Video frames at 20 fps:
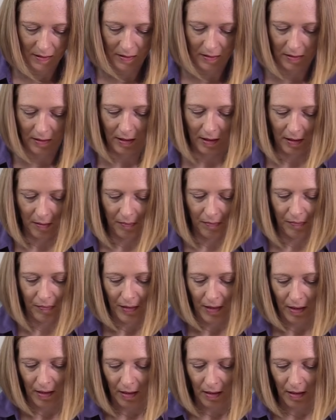Okay,
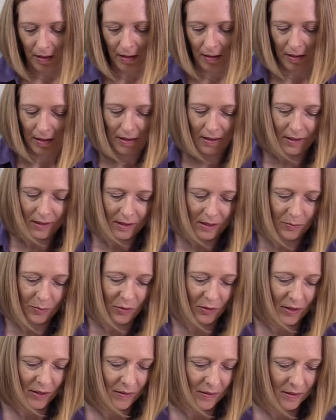and then I
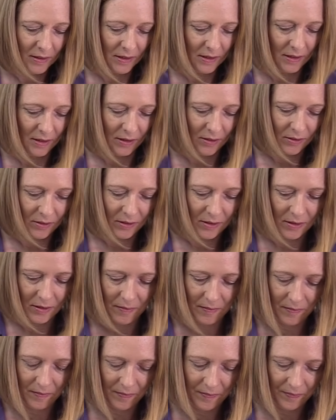spread this out
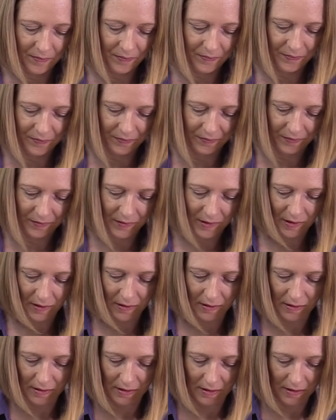
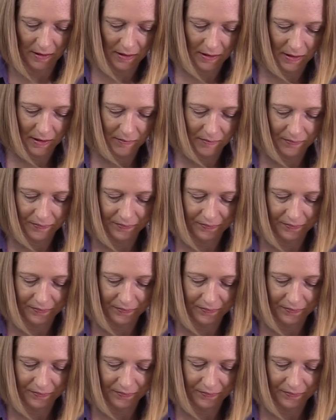thinly.